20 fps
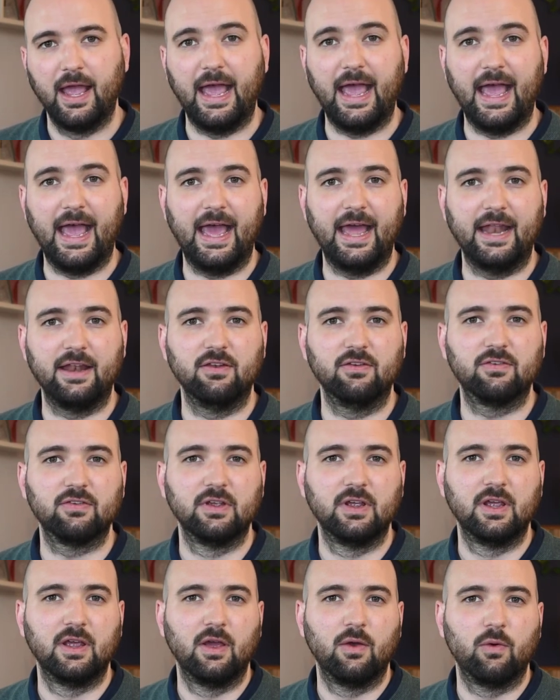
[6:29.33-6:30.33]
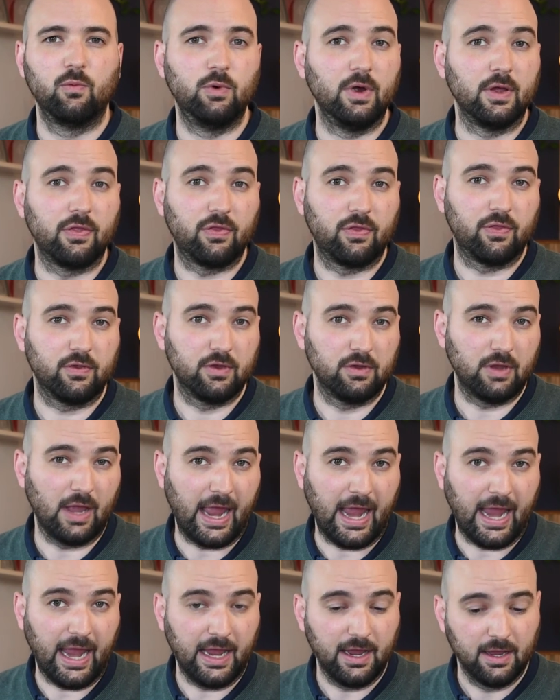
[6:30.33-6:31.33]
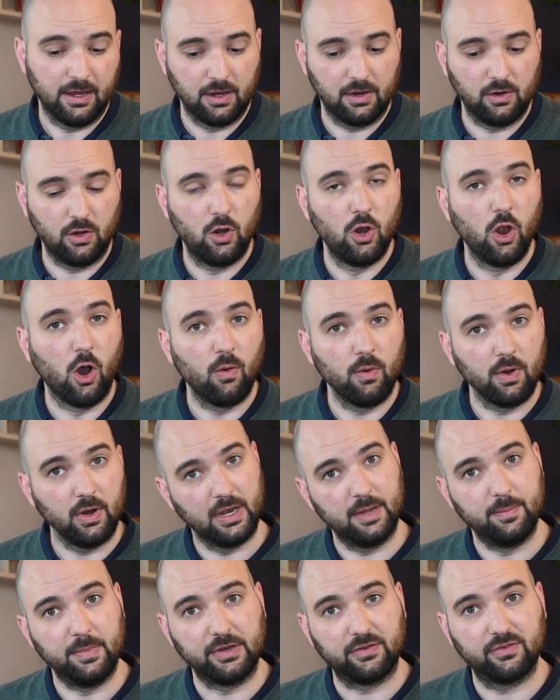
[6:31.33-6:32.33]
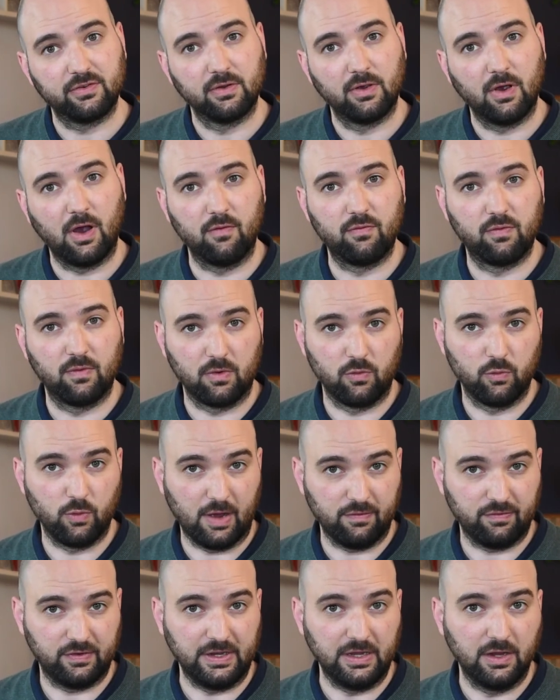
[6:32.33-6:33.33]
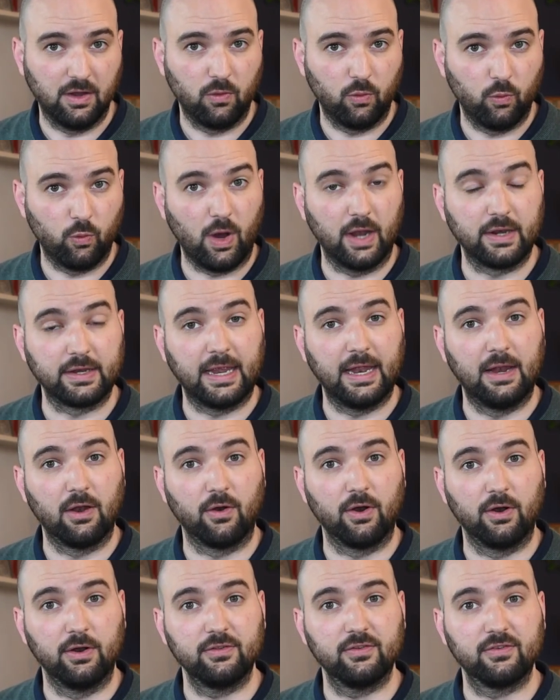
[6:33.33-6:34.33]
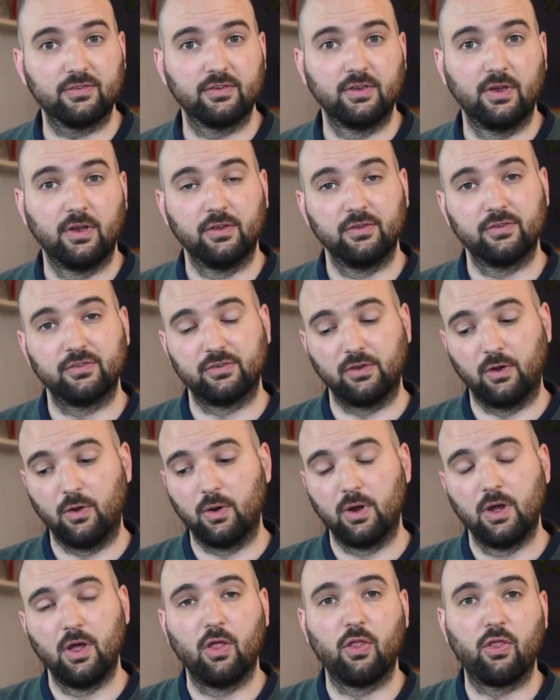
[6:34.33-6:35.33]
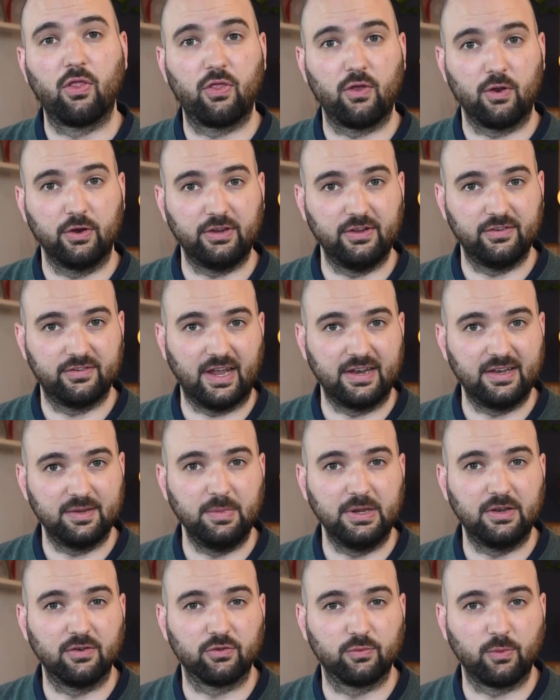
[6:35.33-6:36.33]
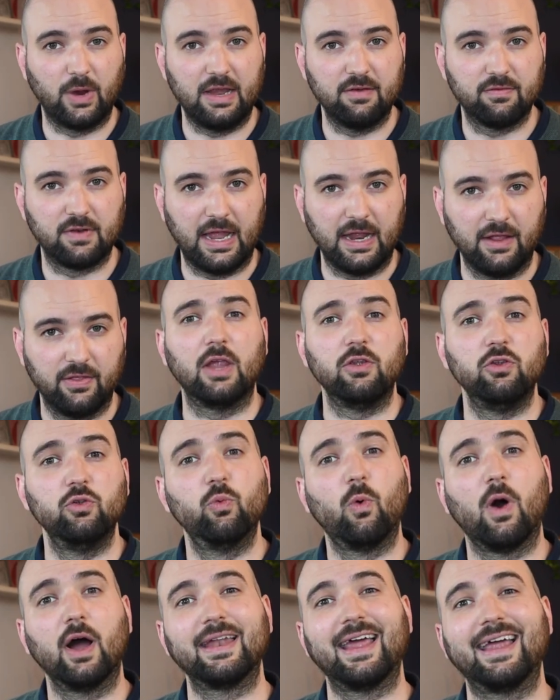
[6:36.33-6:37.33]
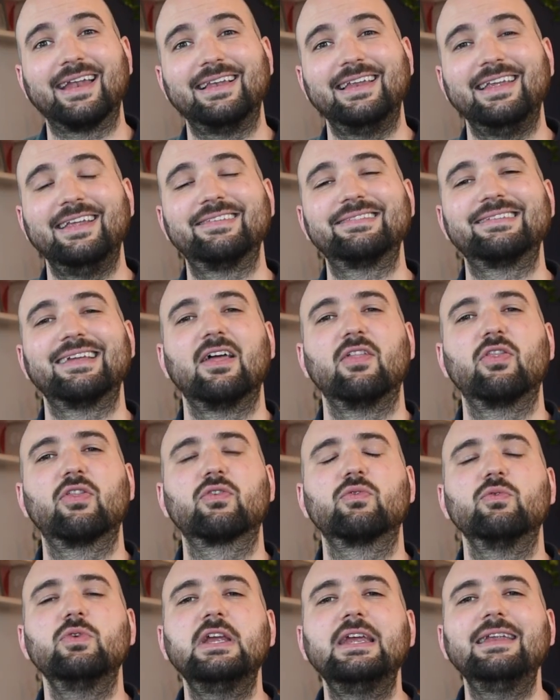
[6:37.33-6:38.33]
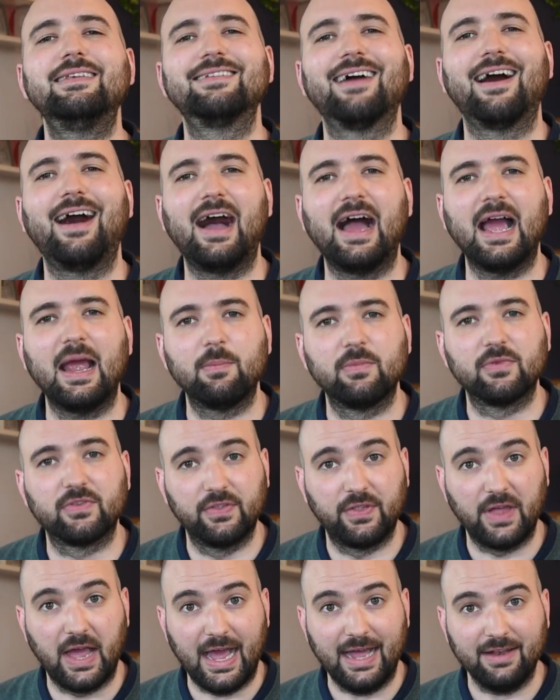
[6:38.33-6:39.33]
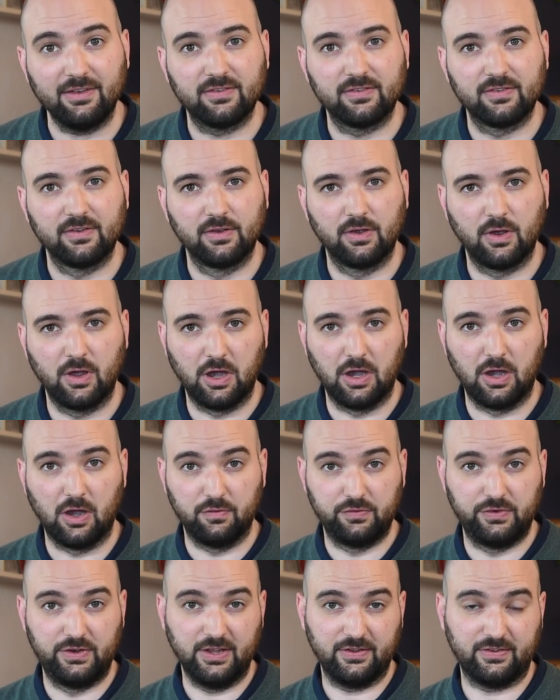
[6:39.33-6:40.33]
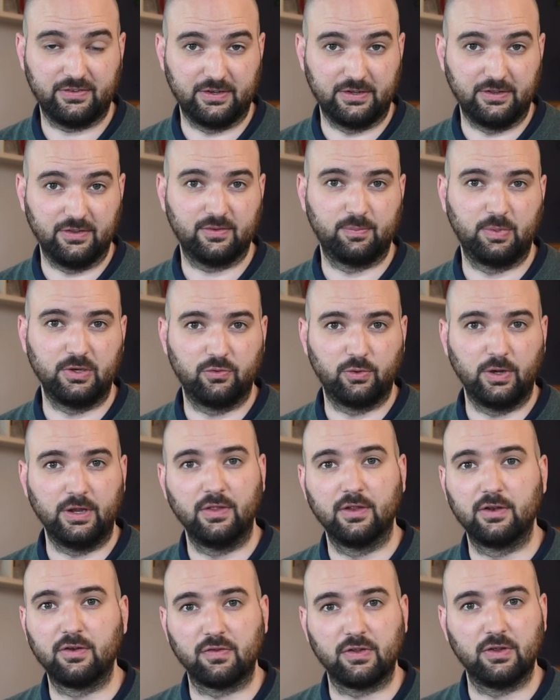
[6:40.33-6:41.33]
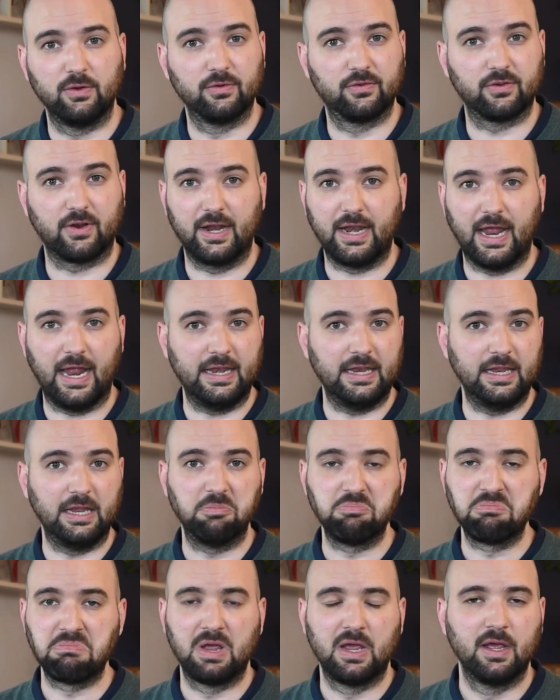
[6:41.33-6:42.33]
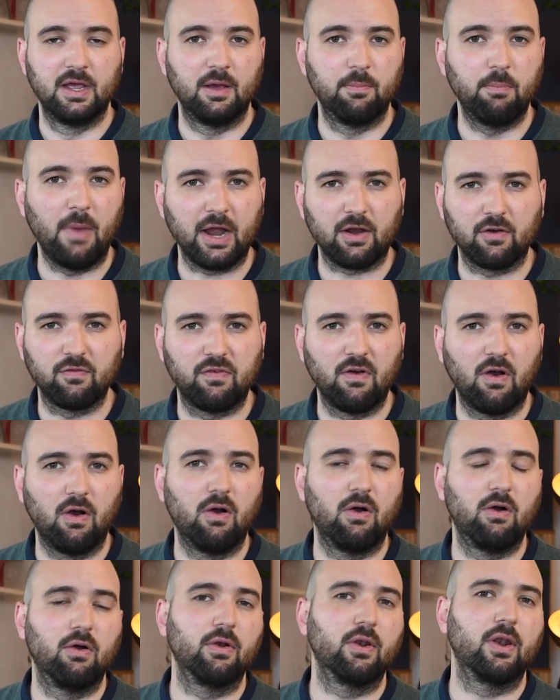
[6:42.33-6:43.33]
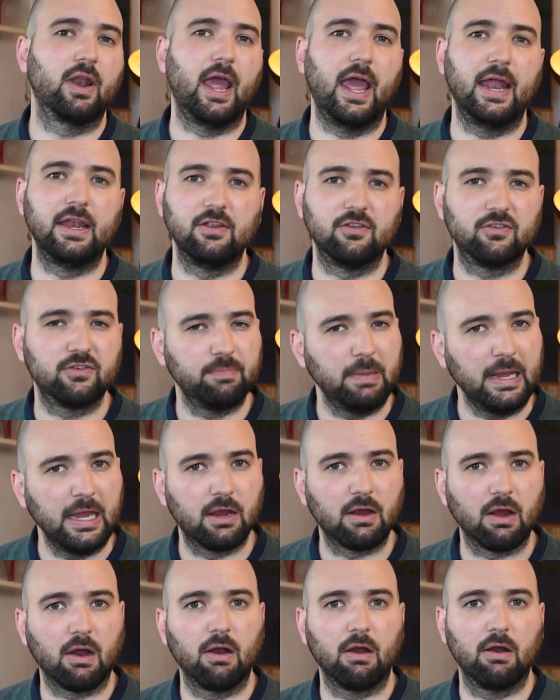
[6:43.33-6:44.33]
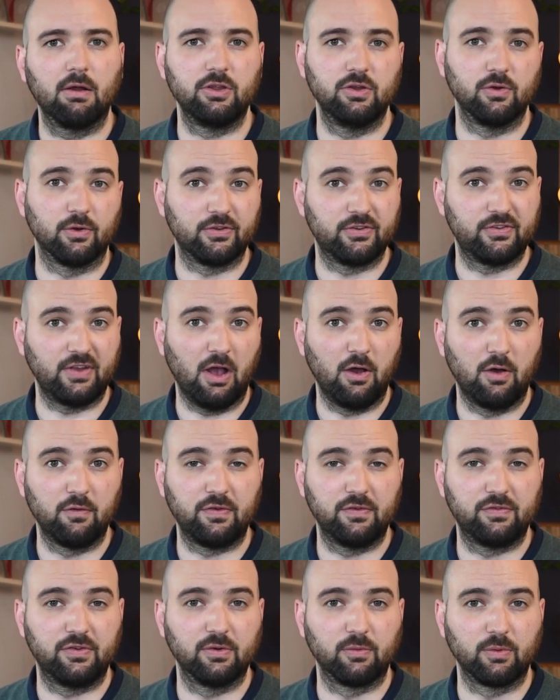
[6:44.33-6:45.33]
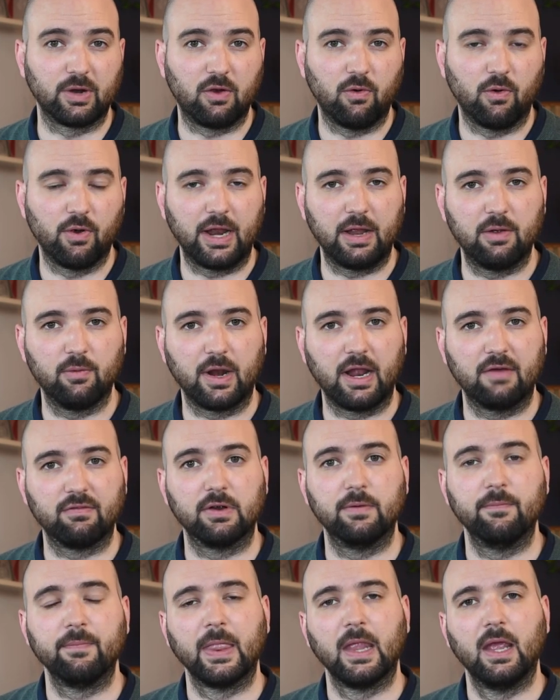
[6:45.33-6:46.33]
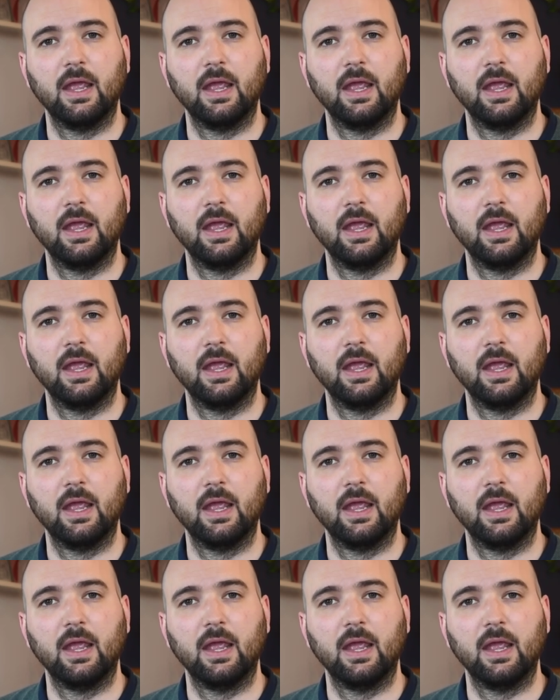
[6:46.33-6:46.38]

And with a lower limit of roughly 1 kilohertz, so 30 centimeters wavelength, you want at least 3 times that of distance between the diffuser and any microphone, any speaker, yourself, if you're recording, whatever.